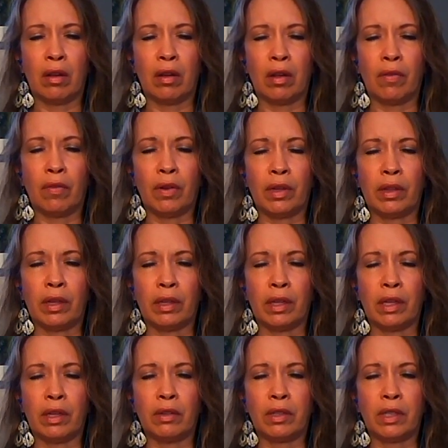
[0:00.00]
everything
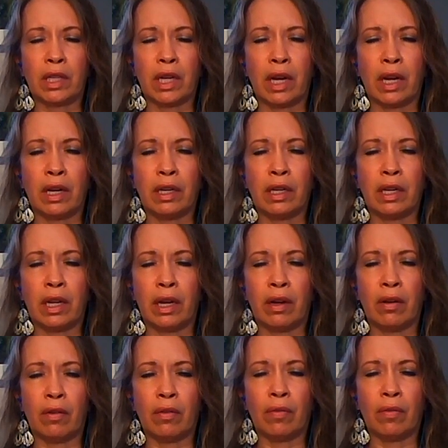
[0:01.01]
that you jotted
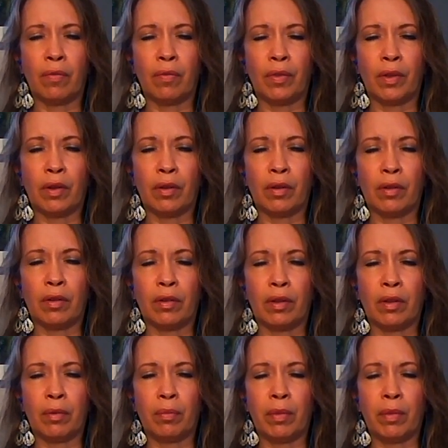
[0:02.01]
down.
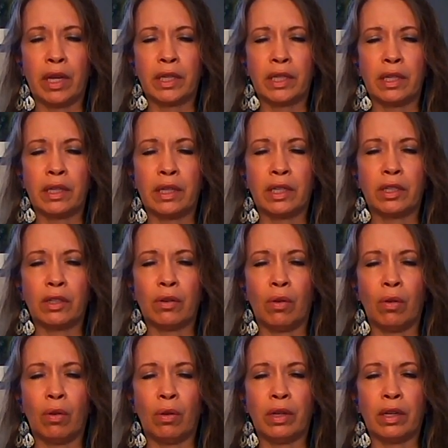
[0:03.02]
Imagine that you're
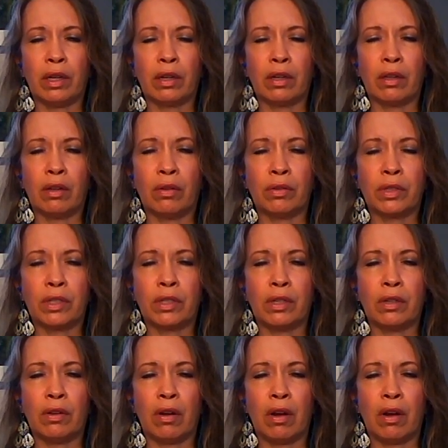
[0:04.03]
holding it close to your